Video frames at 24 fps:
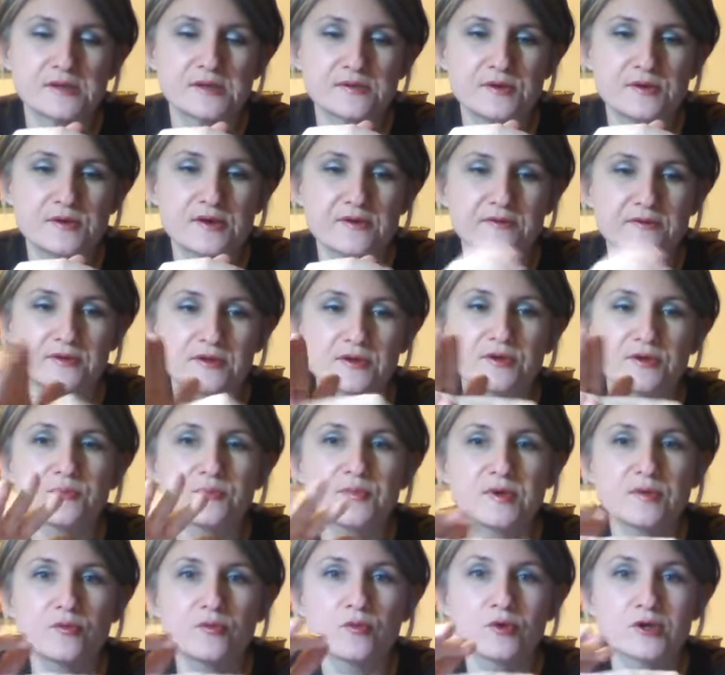you have a little
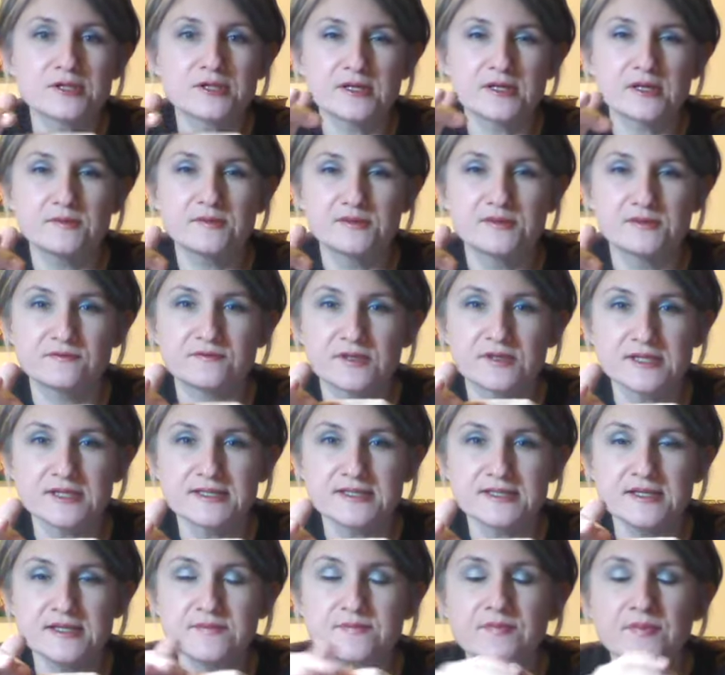bit more time to
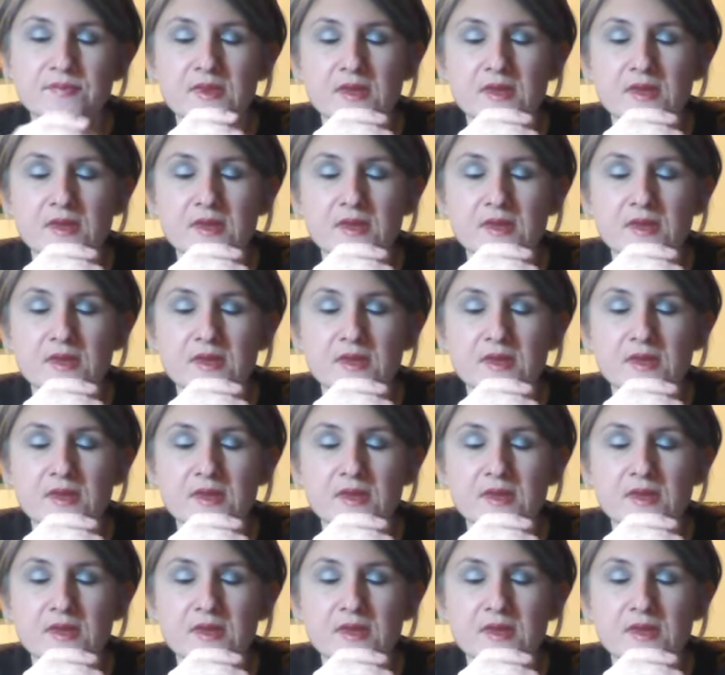fix it.